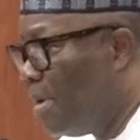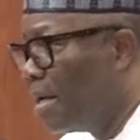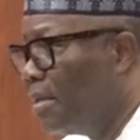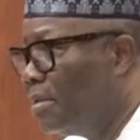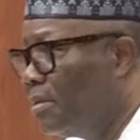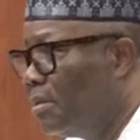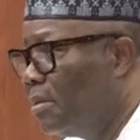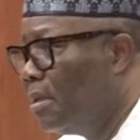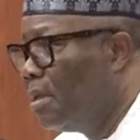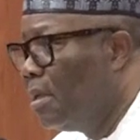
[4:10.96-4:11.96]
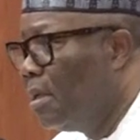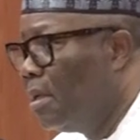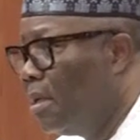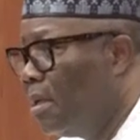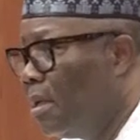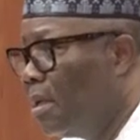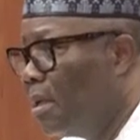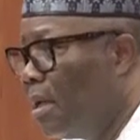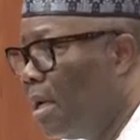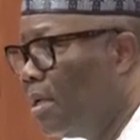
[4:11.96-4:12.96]
markets,
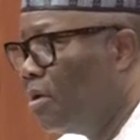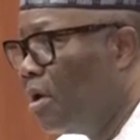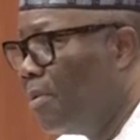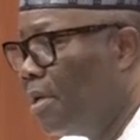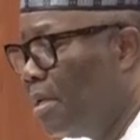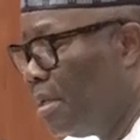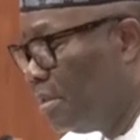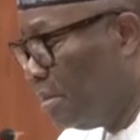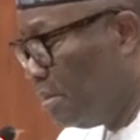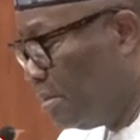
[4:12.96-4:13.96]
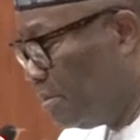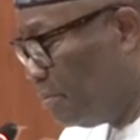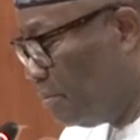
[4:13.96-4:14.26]
and economic indices.